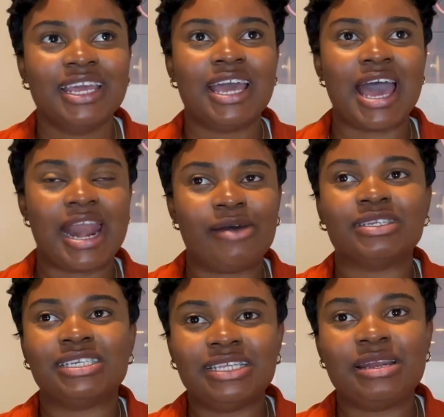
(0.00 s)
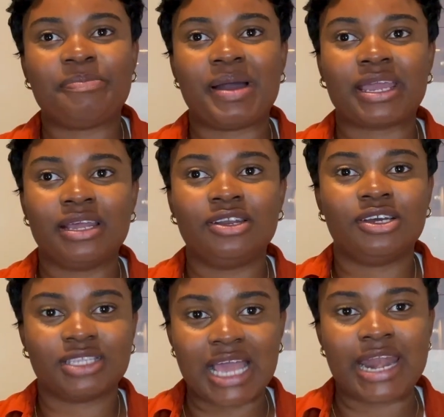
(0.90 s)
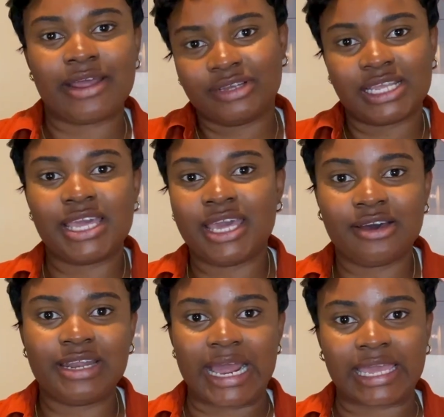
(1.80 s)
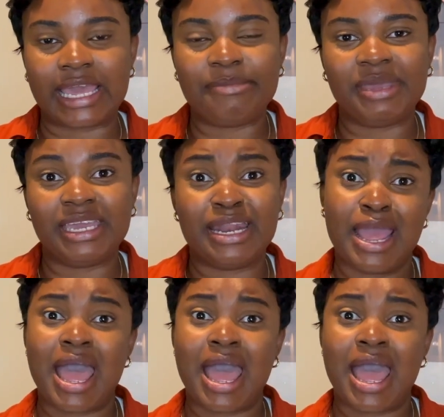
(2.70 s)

And I was sitting in the parking lot, and there was a girl that came in,